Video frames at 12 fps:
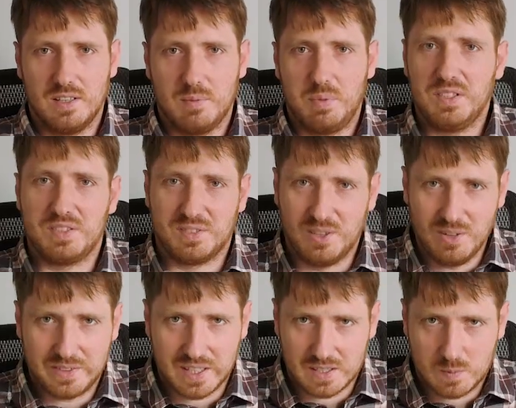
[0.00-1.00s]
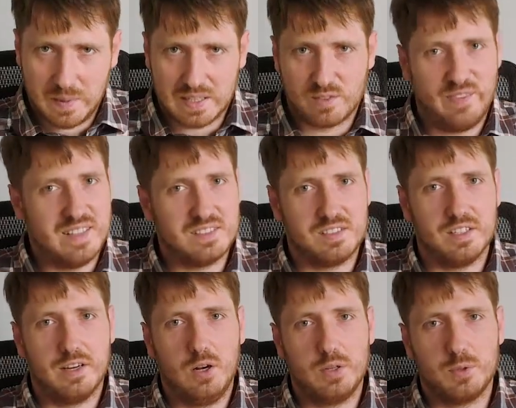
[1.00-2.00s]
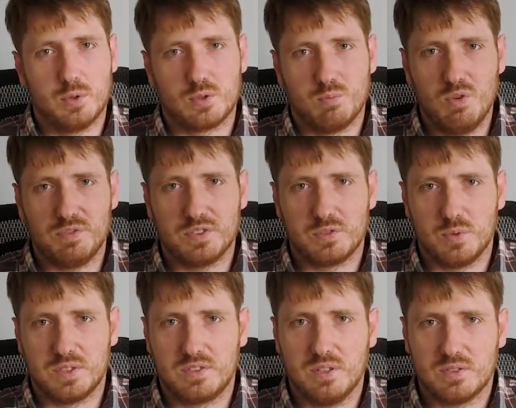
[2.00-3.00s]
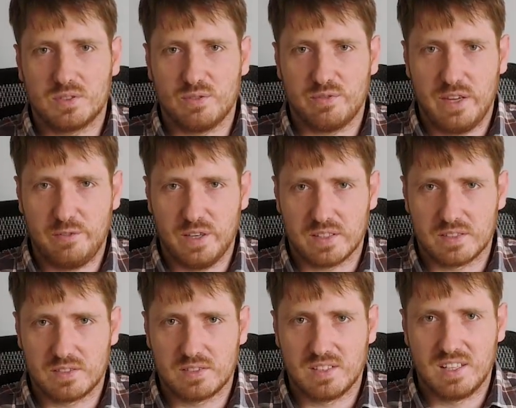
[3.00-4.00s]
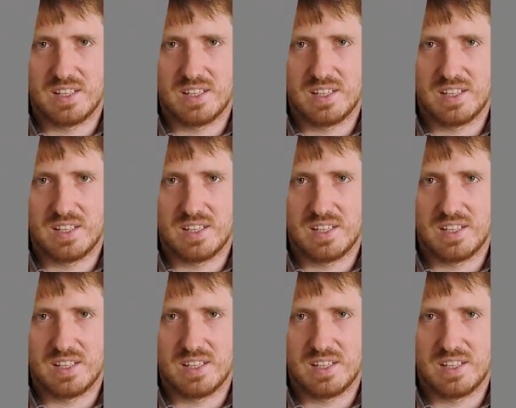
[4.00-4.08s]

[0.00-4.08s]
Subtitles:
please don't expect fancy Hollywood movies with tons of effects,